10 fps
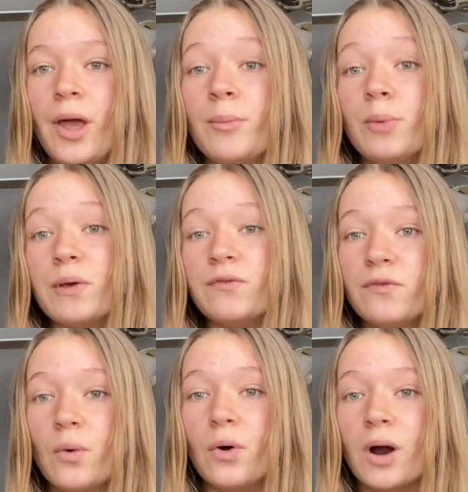
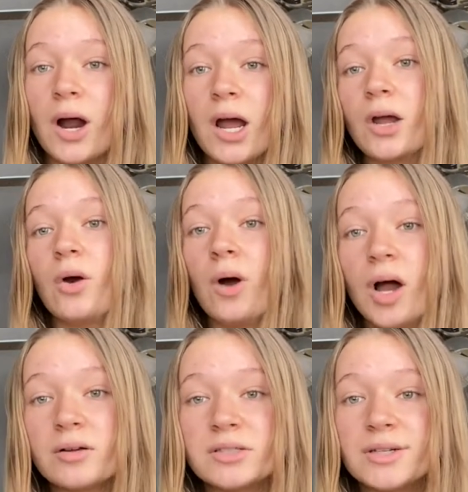before I go
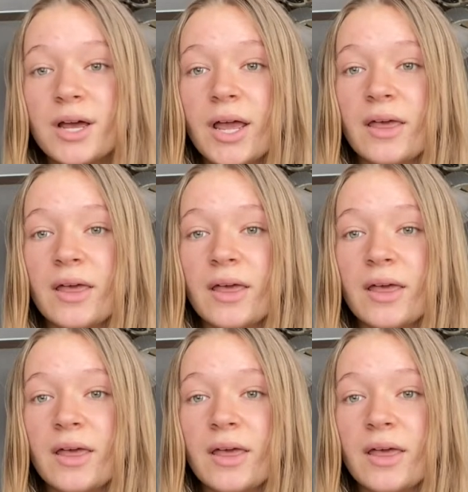out tonight,